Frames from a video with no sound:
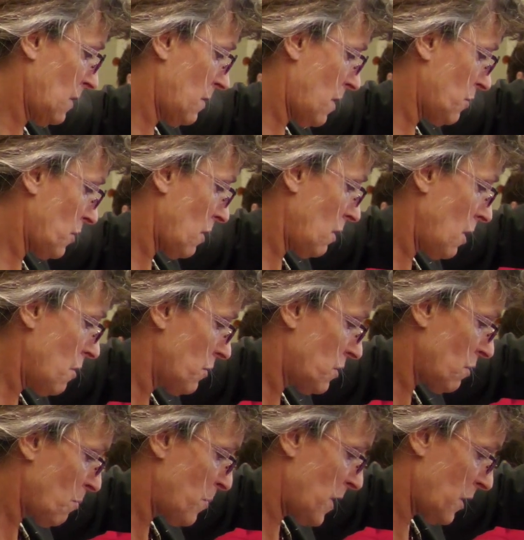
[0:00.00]
There's a
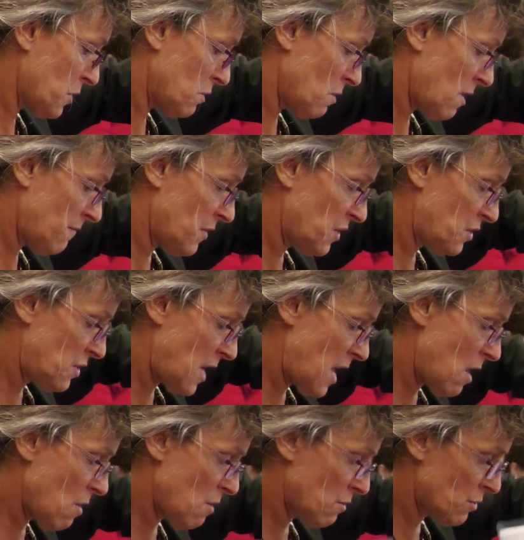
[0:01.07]
closer picture of the
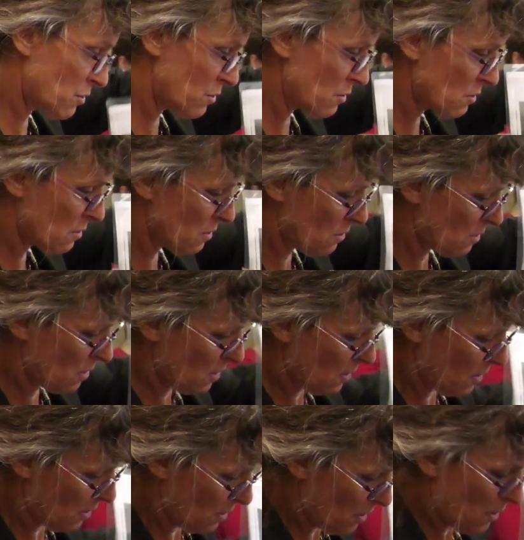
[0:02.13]
stairs
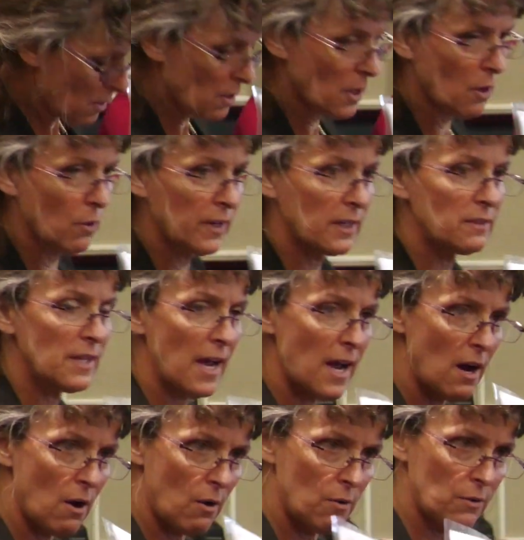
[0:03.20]
going
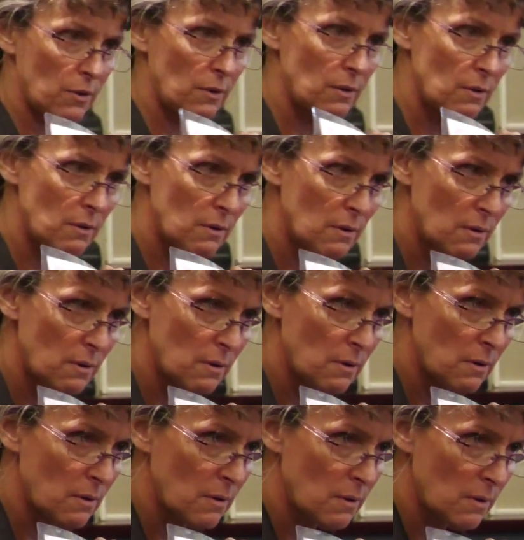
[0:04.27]
down
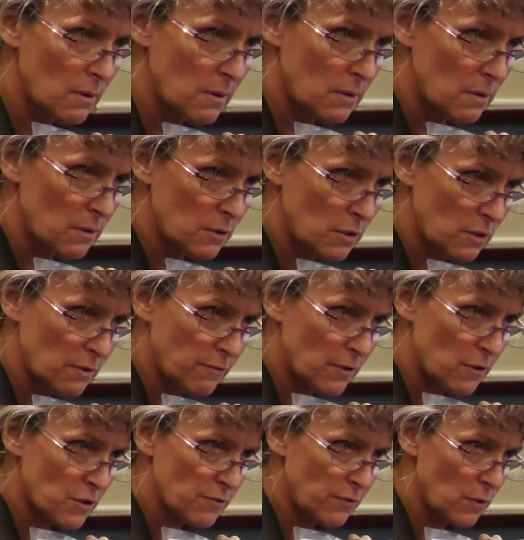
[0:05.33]
to the
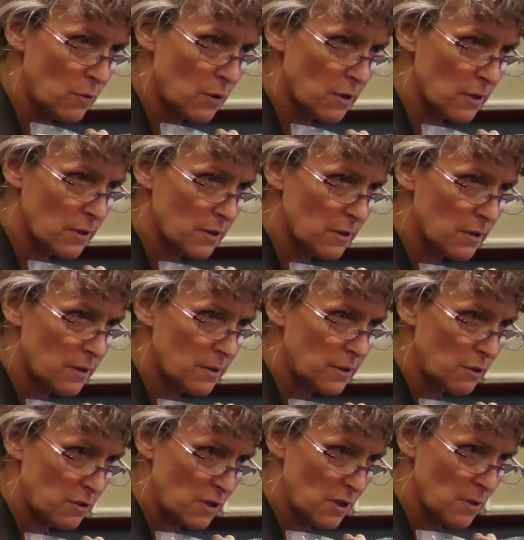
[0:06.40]
first floor. You
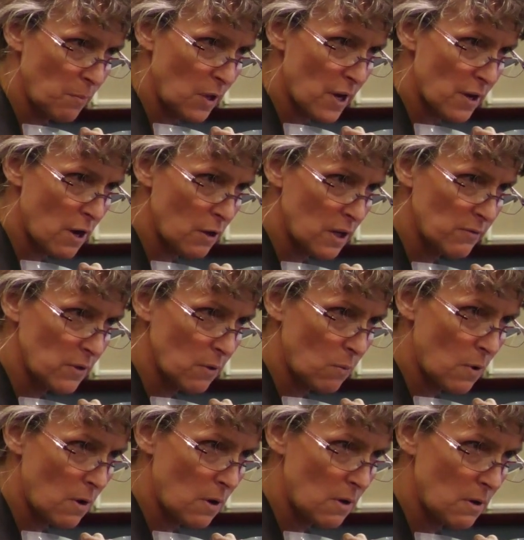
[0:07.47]
see the blood all over the
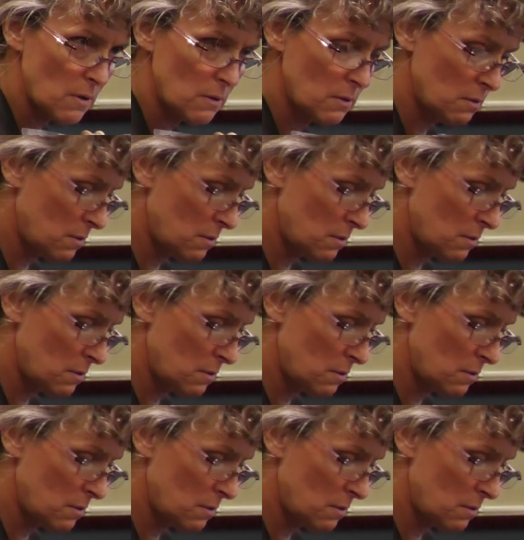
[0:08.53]
wall?